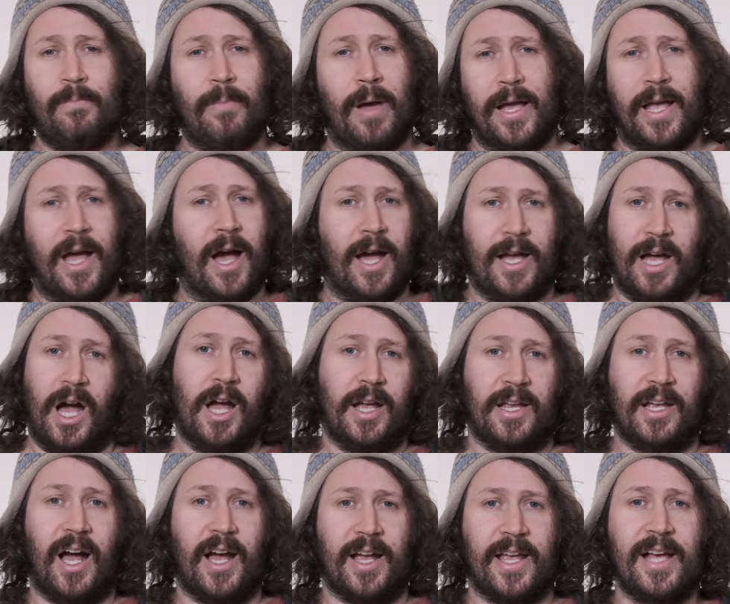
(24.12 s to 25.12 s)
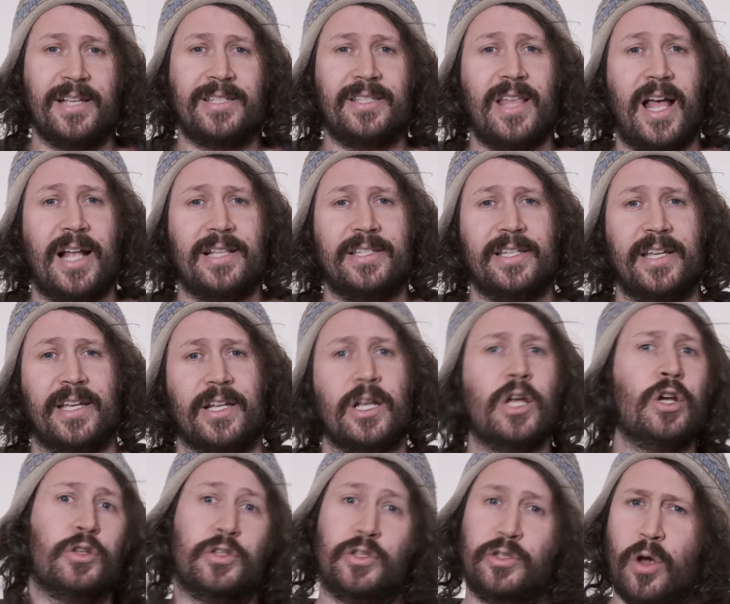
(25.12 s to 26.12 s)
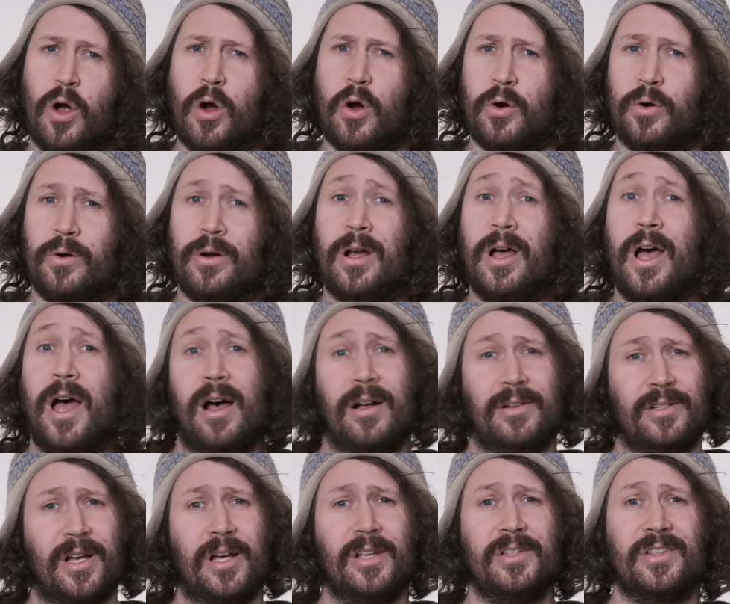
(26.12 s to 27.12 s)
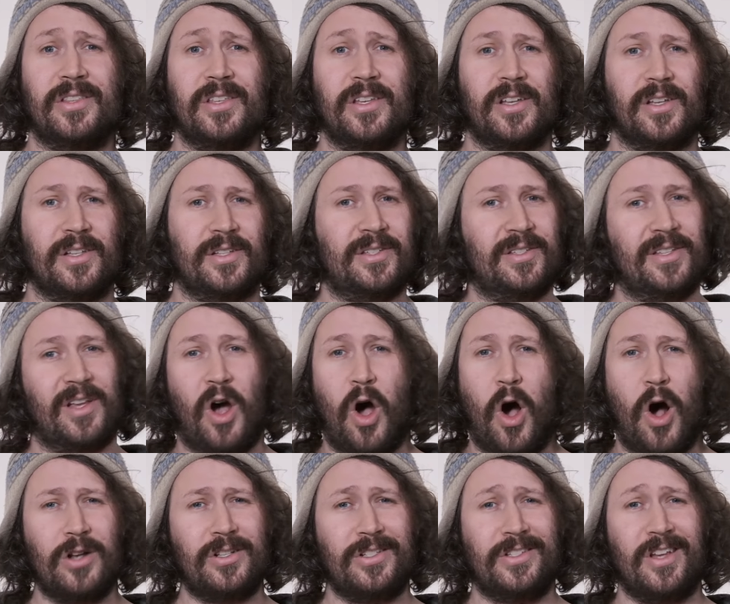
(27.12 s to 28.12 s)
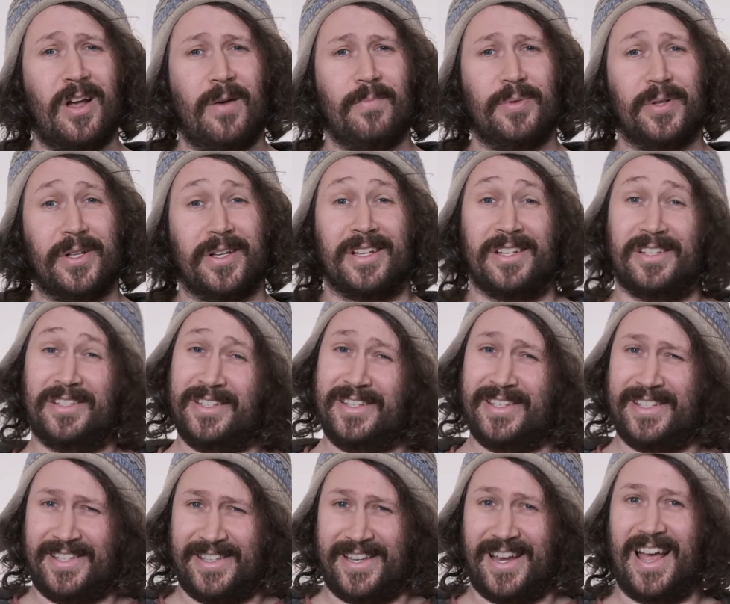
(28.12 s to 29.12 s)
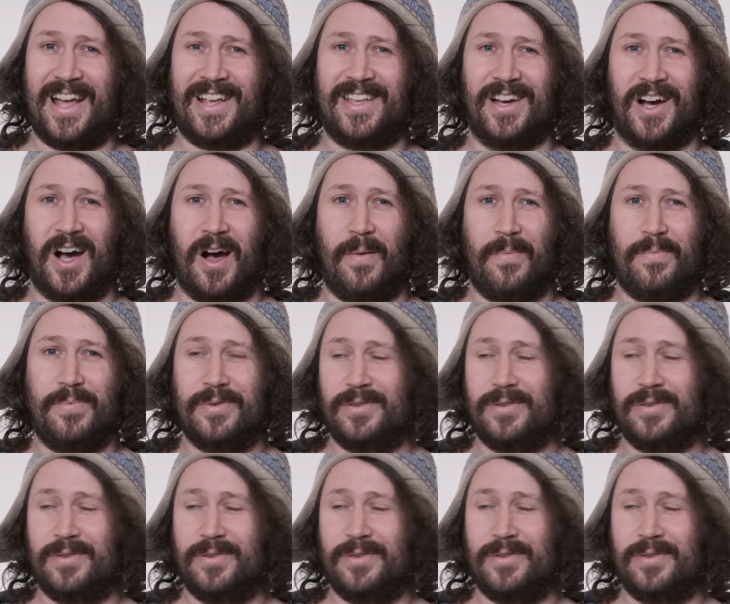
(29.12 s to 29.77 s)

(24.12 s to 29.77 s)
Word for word: I guess that's it. So, how does this hot dumpling stack up?